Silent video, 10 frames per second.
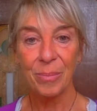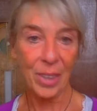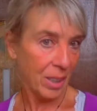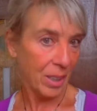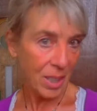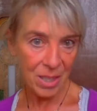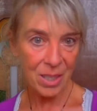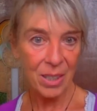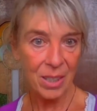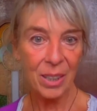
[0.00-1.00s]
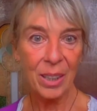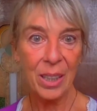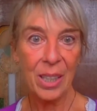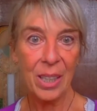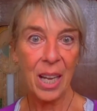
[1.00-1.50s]
Yes,
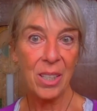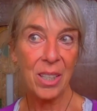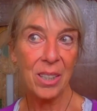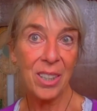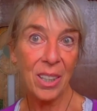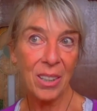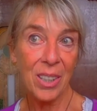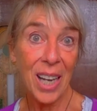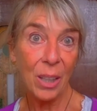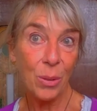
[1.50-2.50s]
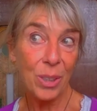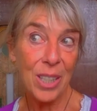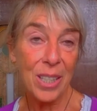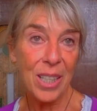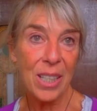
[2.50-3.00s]
yes. And childhood
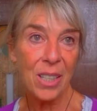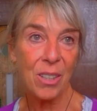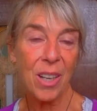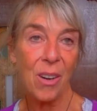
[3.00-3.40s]
diseases,